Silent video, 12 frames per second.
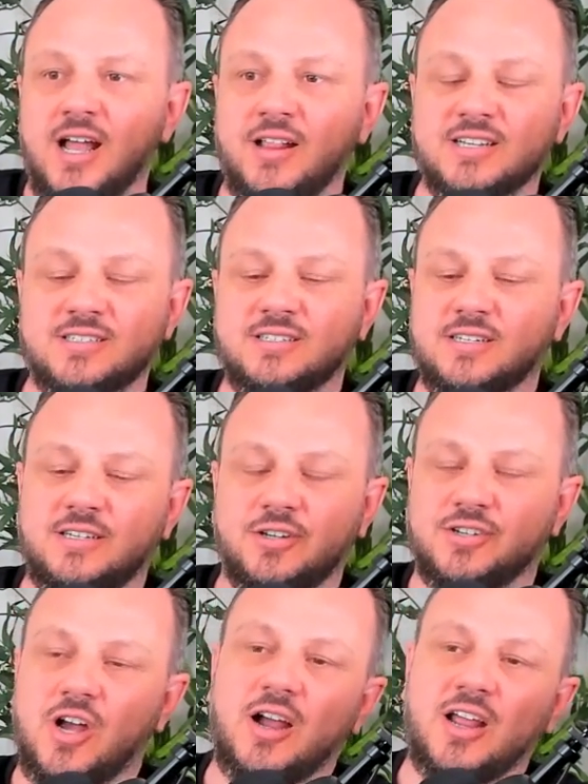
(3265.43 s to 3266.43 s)
This
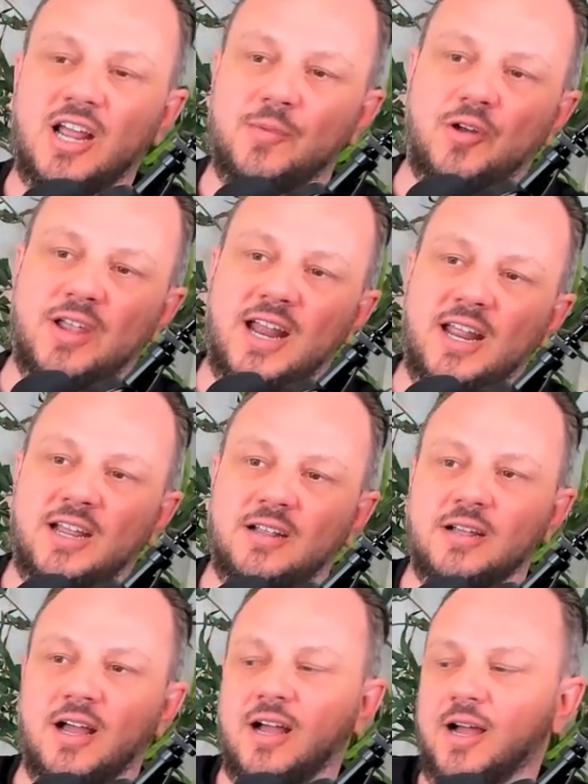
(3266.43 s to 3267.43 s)
you're talking about
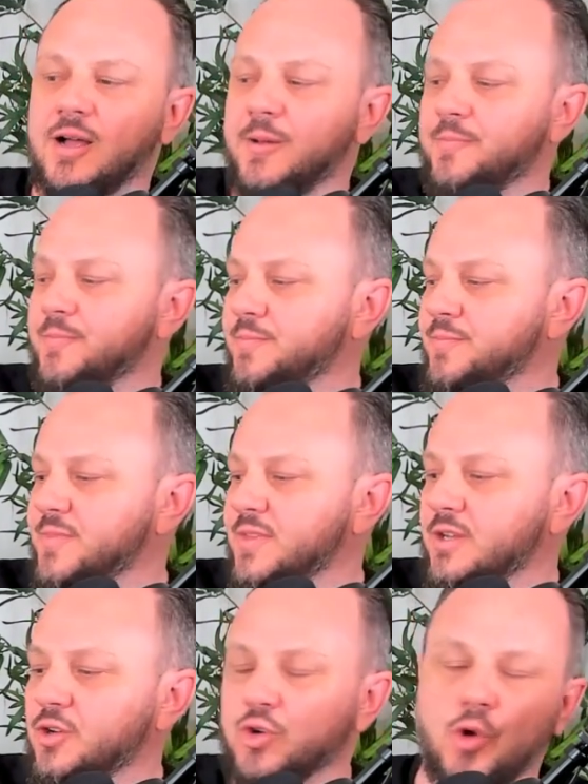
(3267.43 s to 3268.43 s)
getting um,
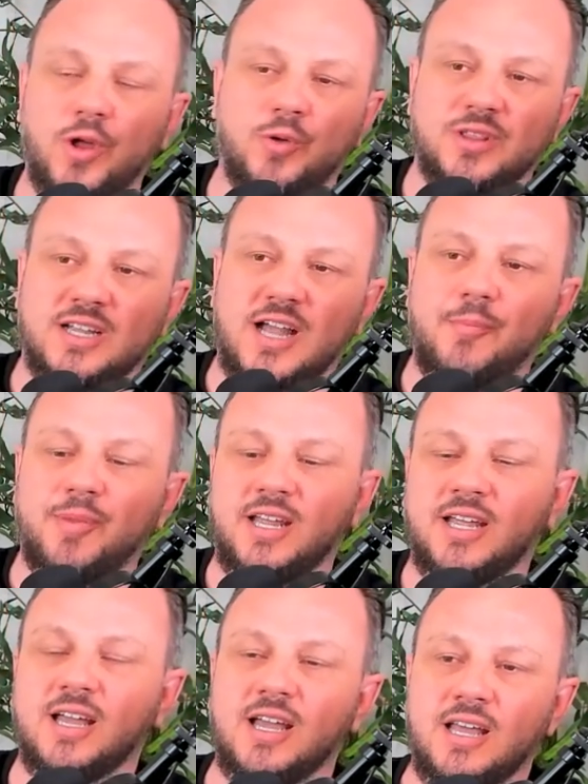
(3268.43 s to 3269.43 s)
growing with the
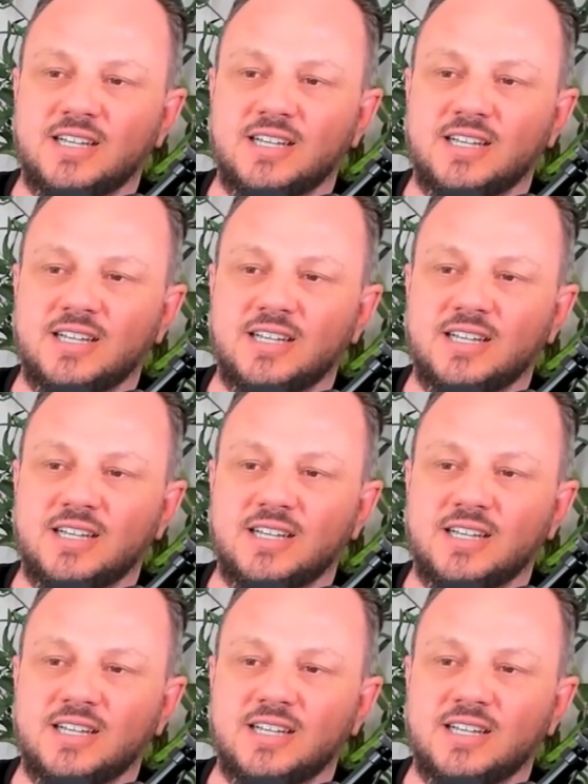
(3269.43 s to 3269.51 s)
company.